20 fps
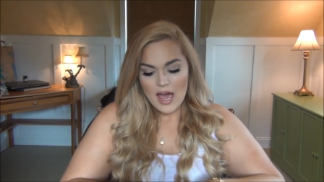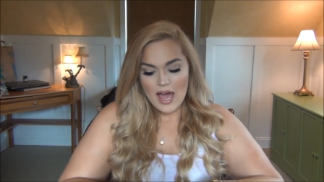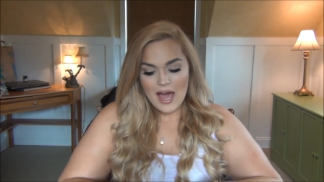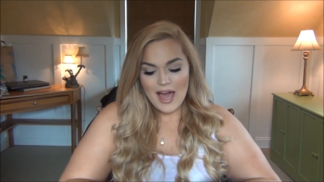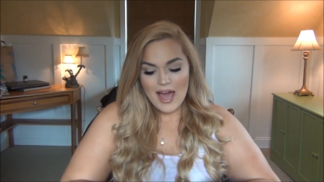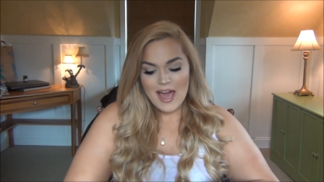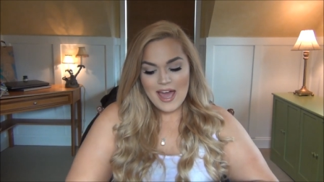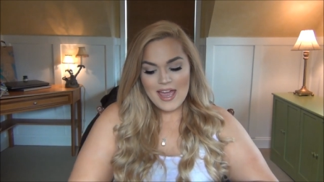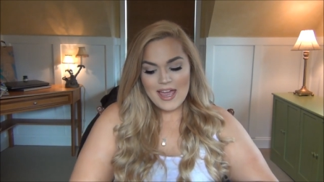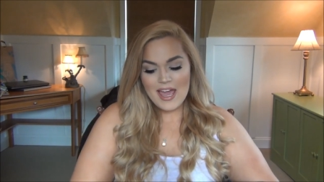
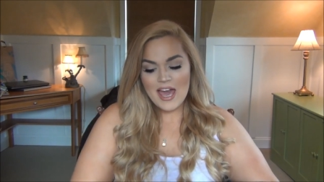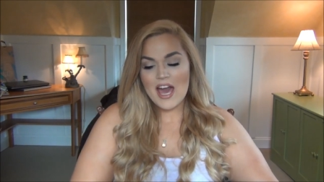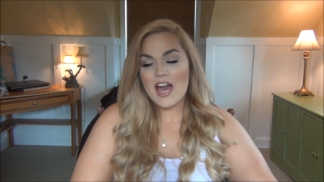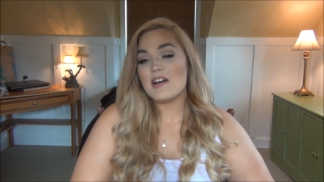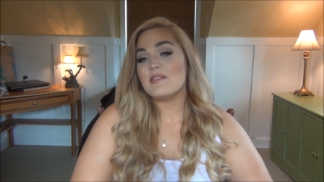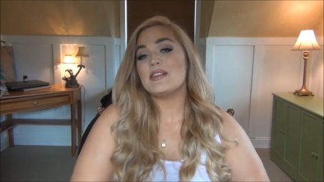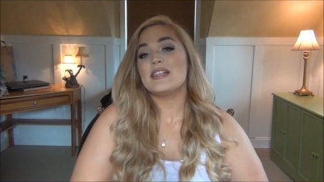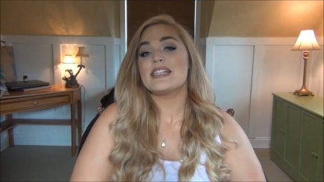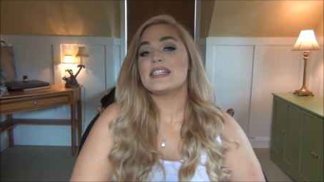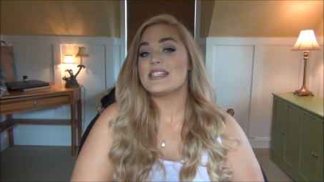I
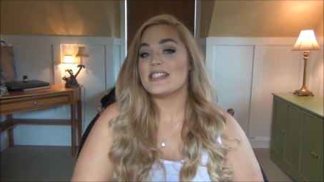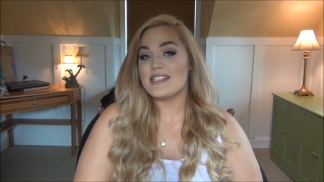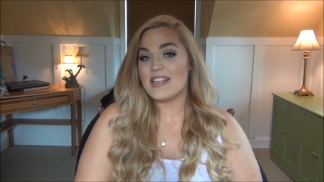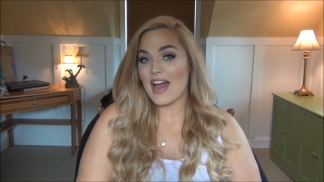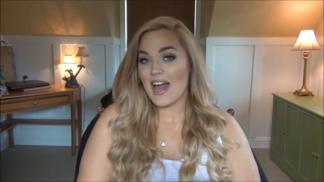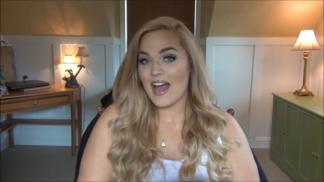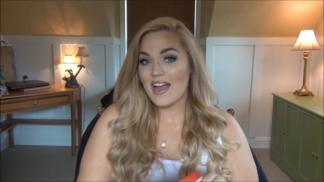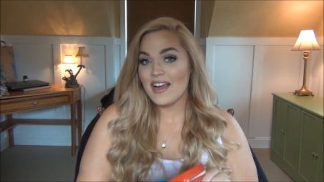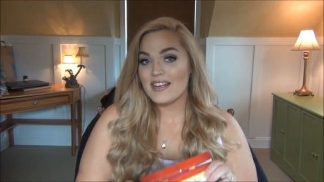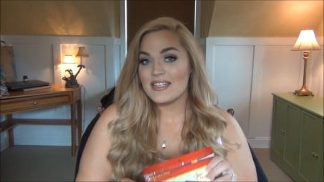have
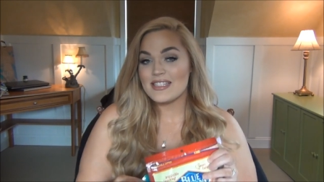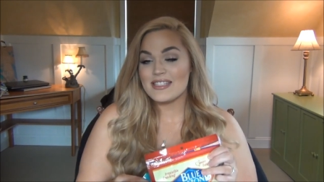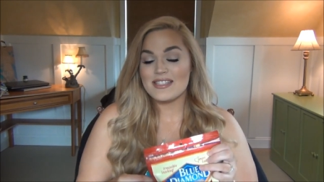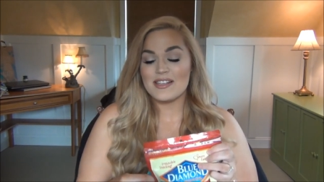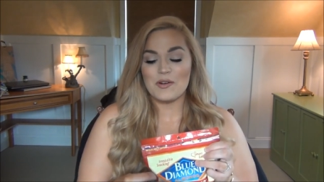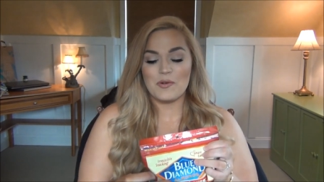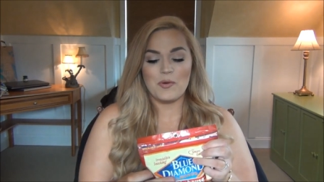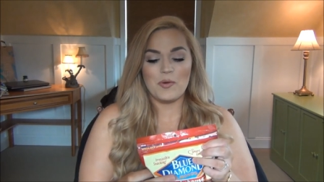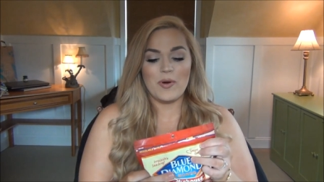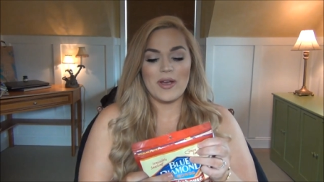
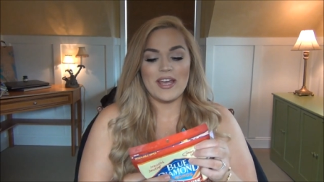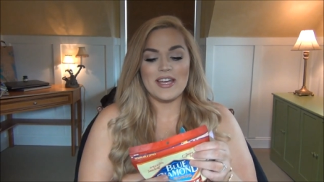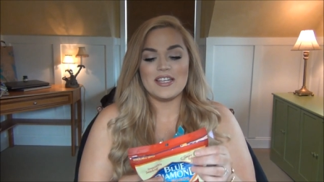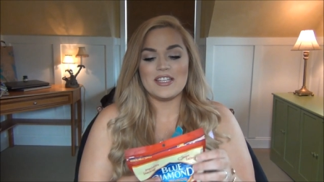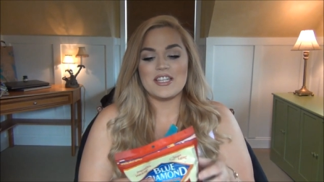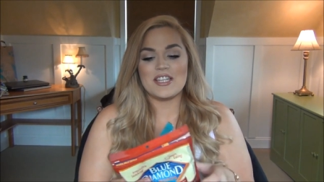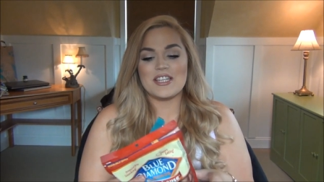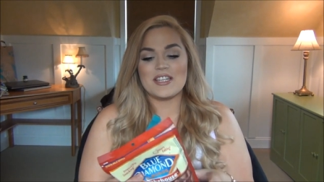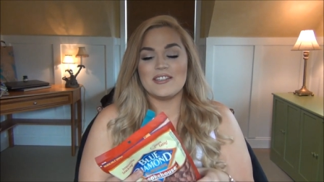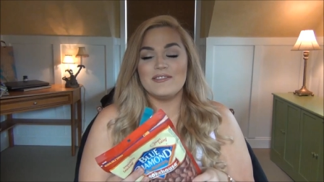snacks,
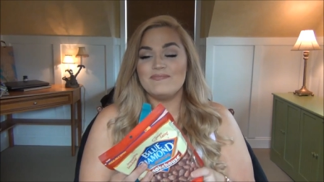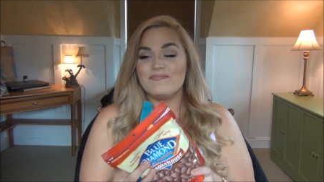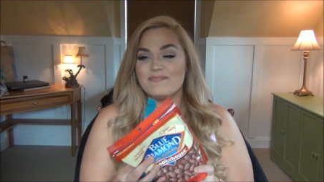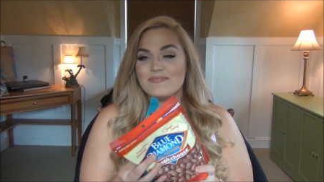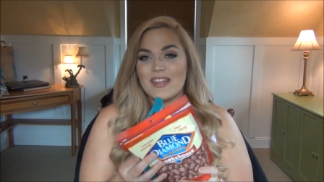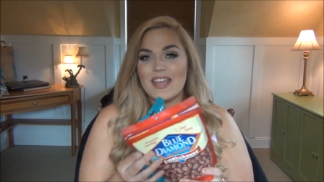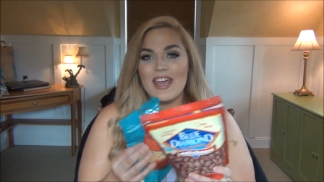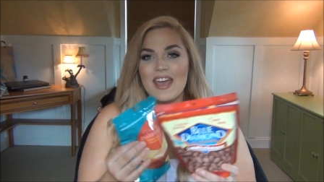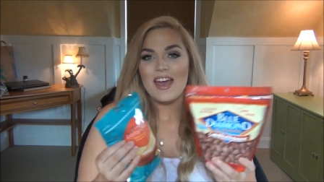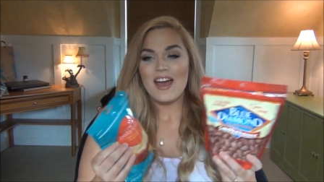which
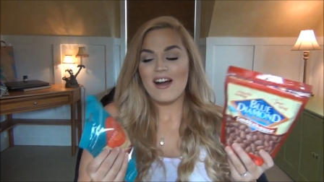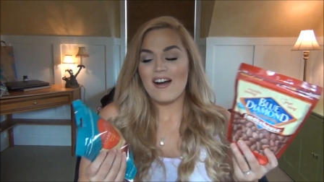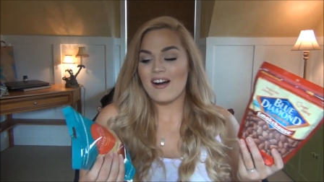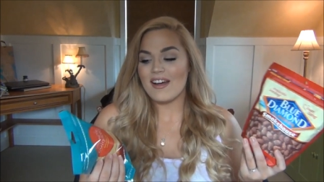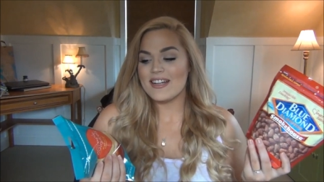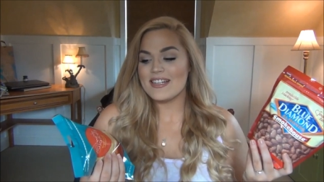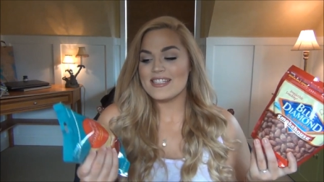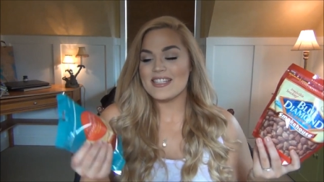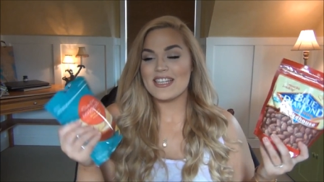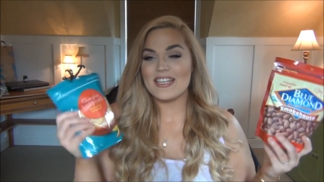
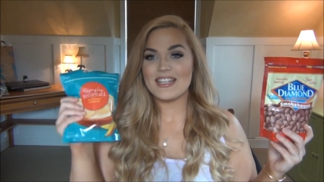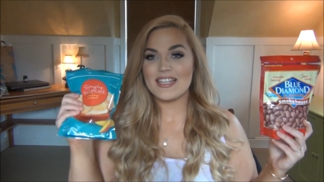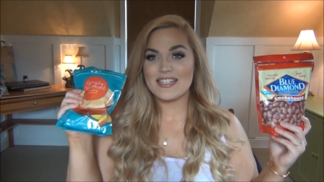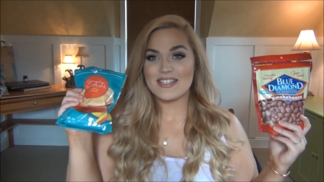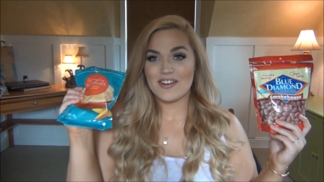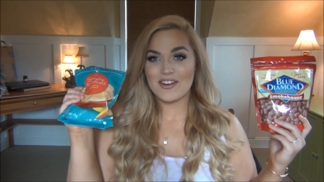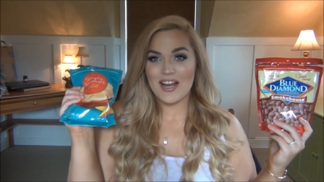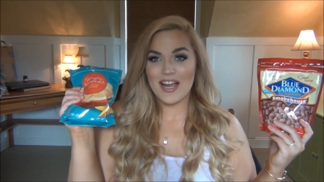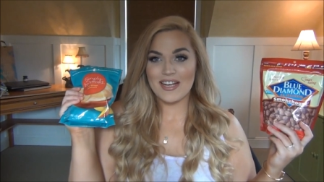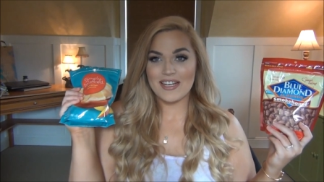Honestly,
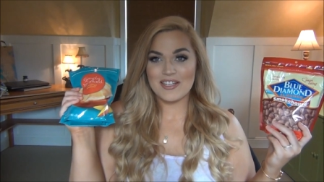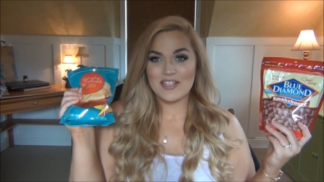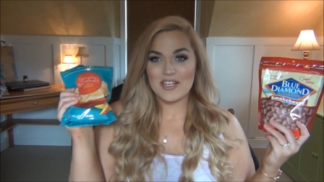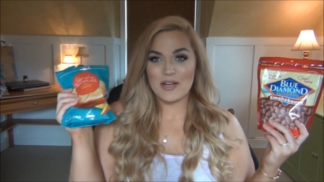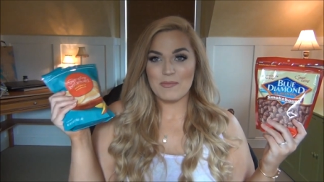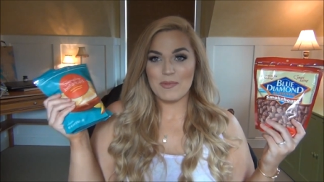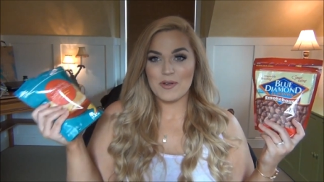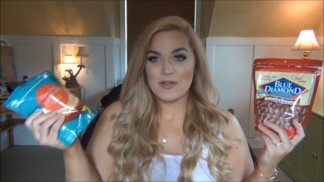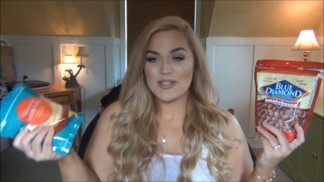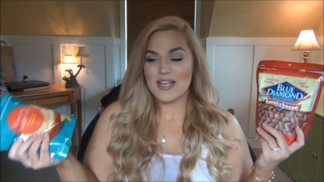these are kind of
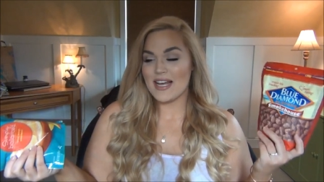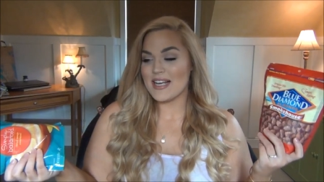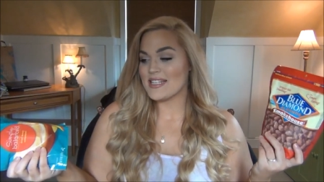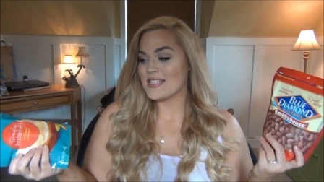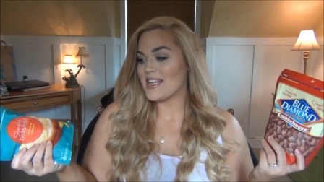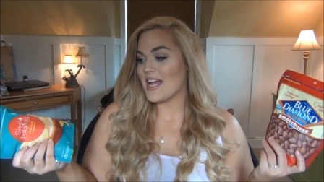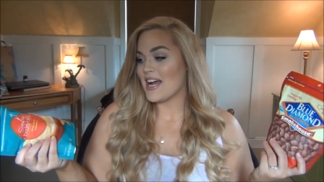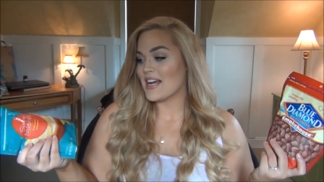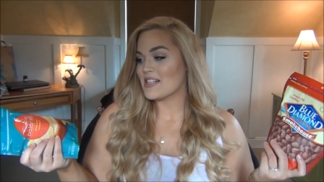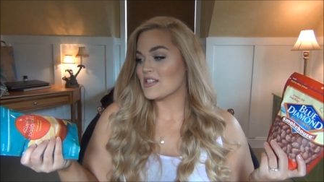jumbo
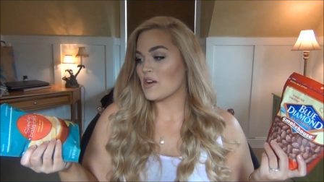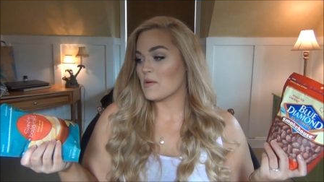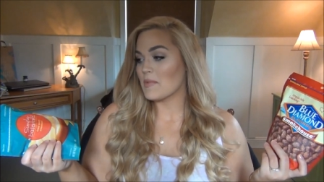size snacks.